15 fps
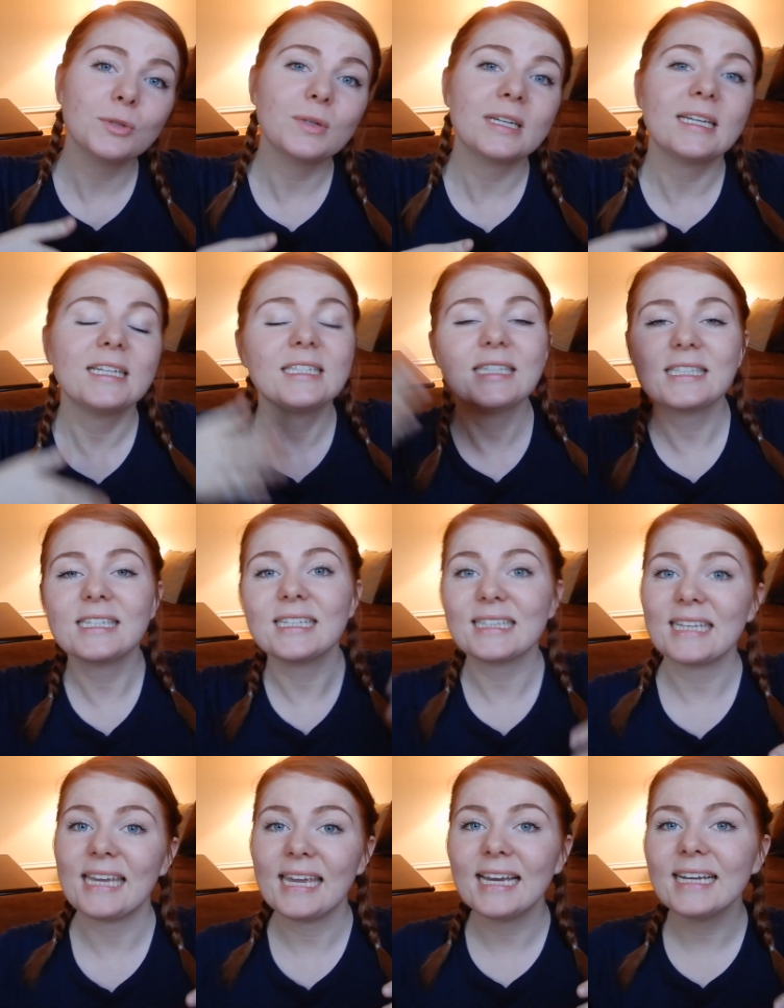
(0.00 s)
to working at
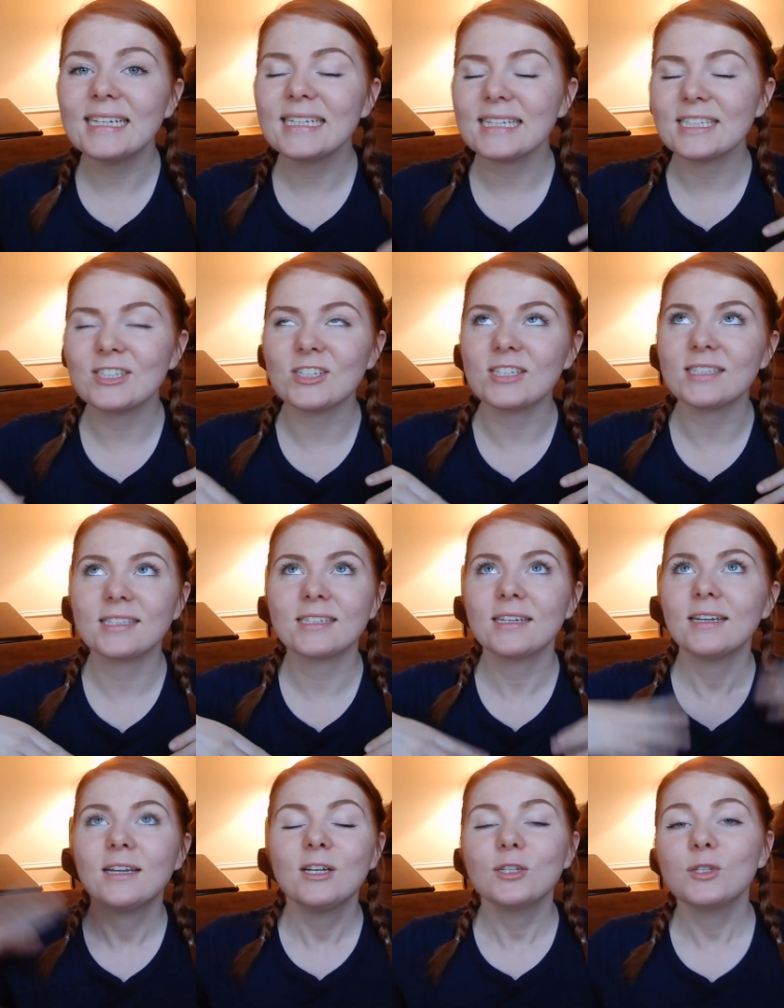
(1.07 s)
Disneyland is just
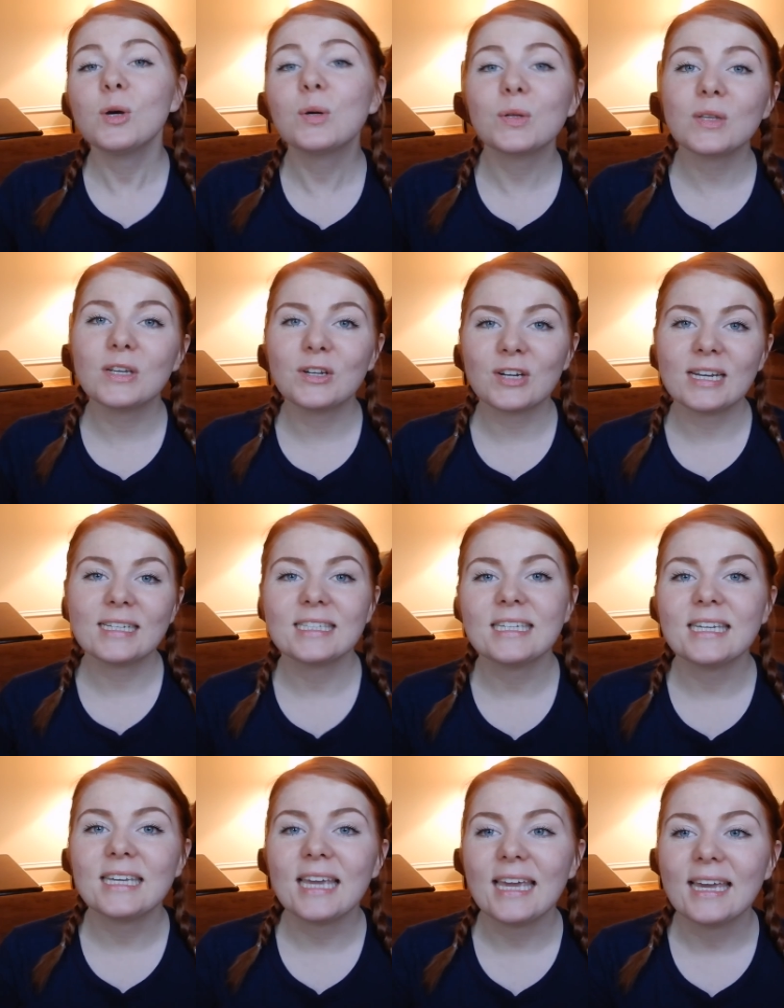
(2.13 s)
totally
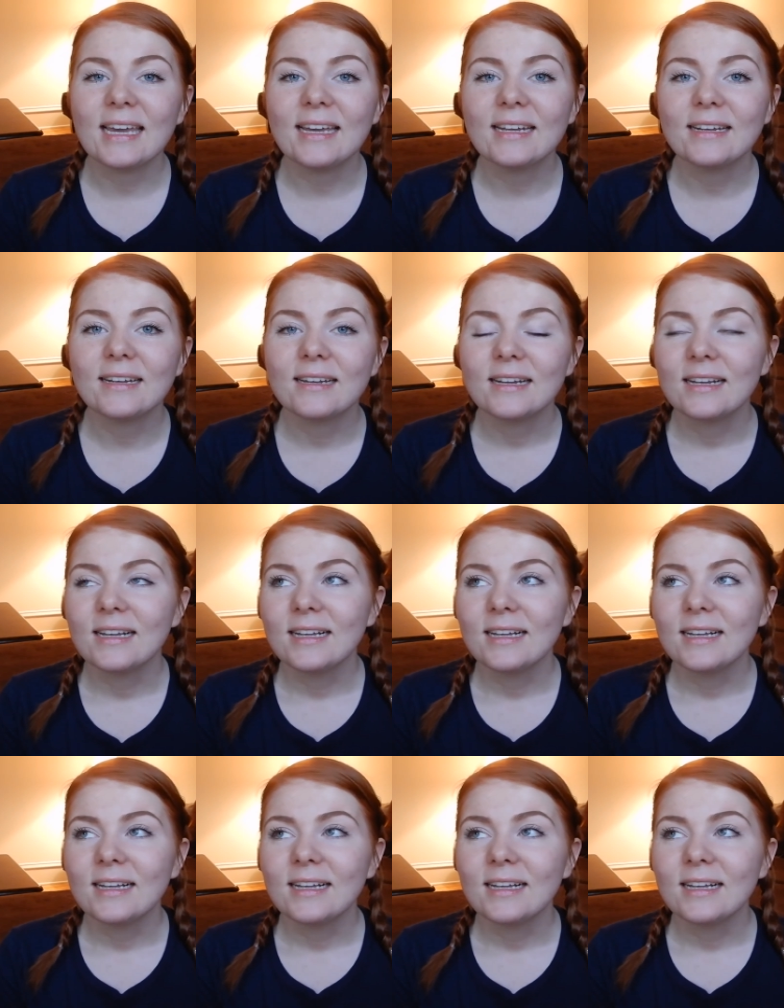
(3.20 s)
crazy and